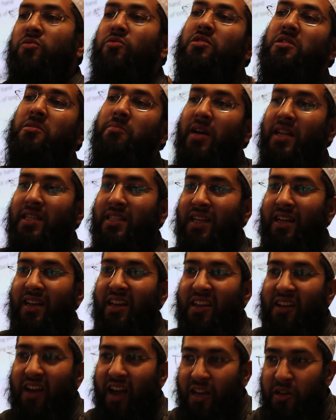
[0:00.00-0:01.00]

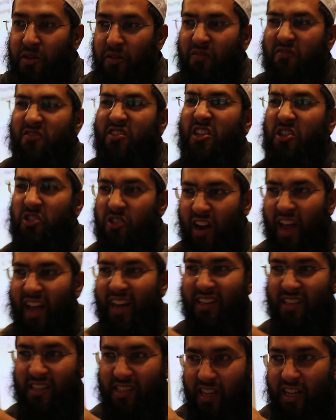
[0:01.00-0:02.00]
automatically kind of
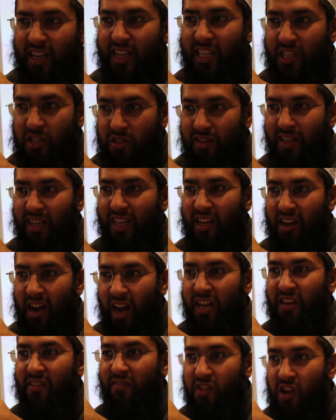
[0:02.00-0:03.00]
retracts a little, it
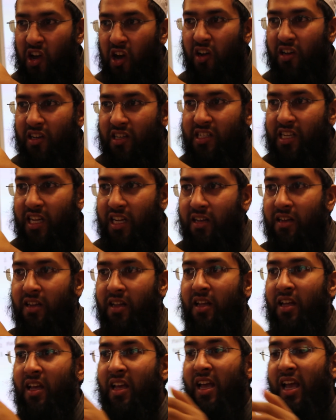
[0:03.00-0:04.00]
kind of curls in.
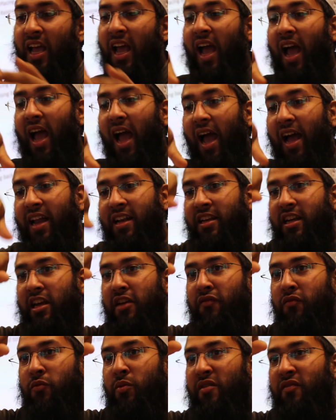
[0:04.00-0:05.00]
And
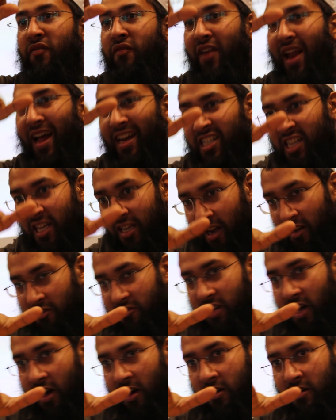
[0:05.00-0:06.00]
if we flatten
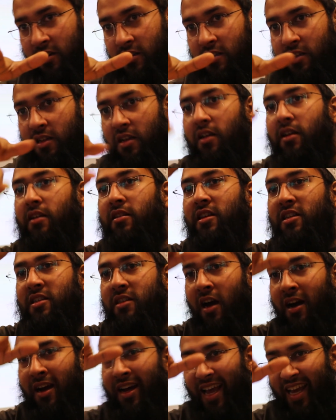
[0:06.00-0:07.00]
our tongues, the
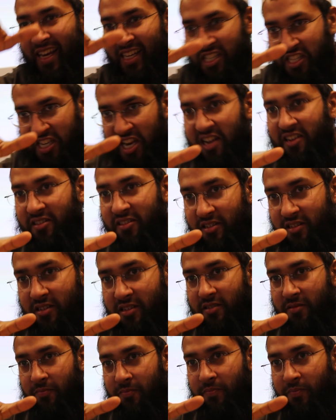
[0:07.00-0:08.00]
tongue
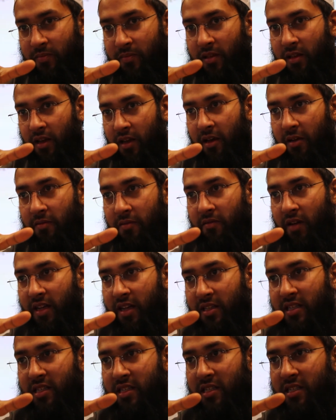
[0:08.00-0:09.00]
extends. Yeah,
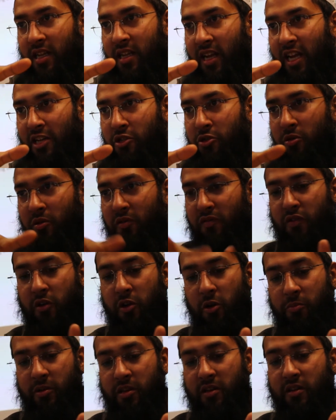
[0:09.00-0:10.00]
right? This is a natural
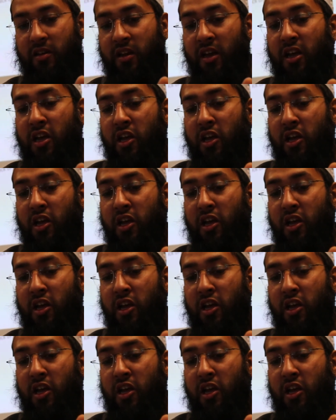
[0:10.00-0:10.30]
phenomenon.